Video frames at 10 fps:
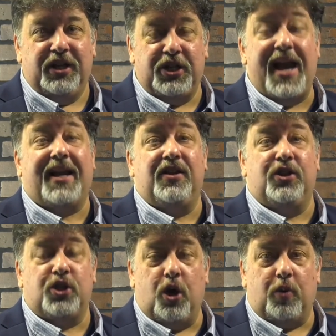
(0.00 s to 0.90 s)
Jackie the
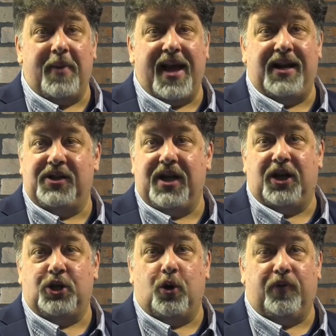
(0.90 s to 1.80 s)
Joke Man. He's got
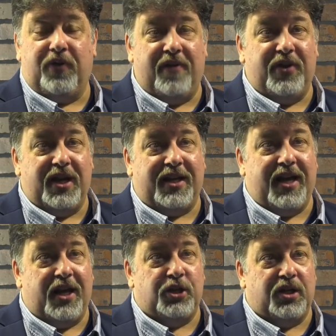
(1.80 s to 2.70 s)
a joke for every
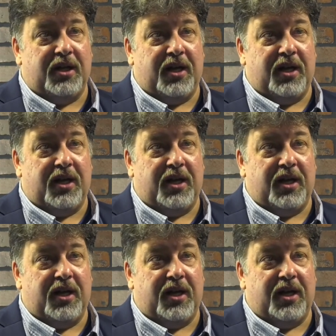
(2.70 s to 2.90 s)
occasion.